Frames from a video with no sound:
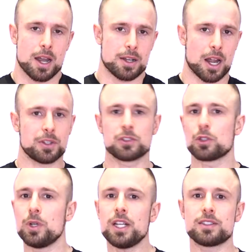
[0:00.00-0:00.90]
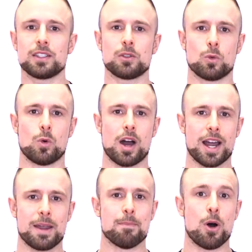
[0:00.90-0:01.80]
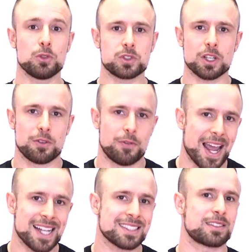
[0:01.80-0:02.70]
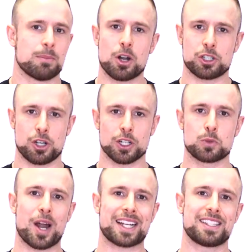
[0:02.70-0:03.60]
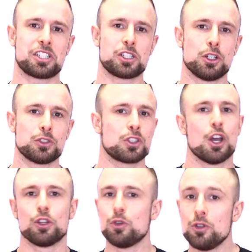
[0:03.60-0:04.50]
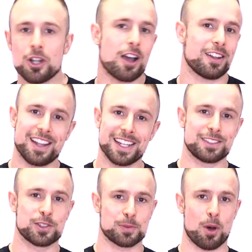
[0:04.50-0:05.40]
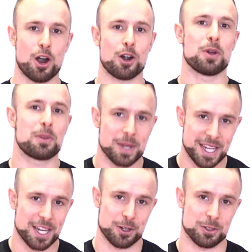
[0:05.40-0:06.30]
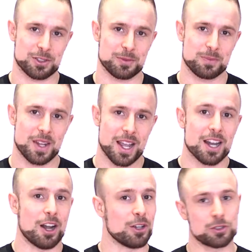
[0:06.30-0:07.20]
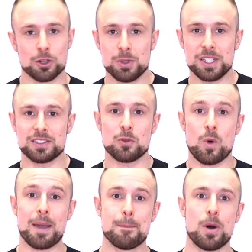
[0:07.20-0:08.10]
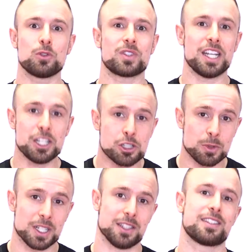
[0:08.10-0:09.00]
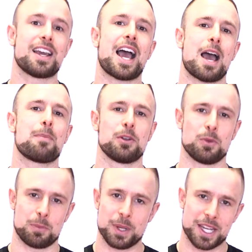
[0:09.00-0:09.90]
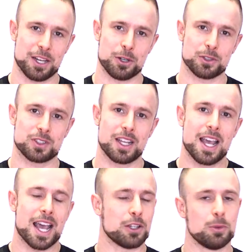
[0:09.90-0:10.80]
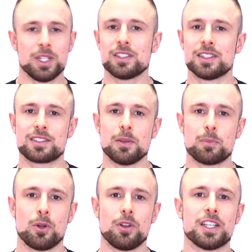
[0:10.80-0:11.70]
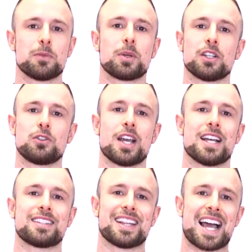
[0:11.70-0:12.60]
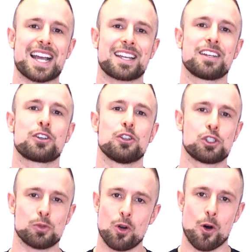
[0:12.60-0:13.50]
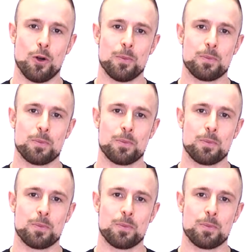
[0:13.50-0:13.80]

Now, there's a reason why most advanced martial arts practitioners do not like to spar with beginners. Also a reason why most injuries happen with beginners. And the reason is simple, is because you guys lack control.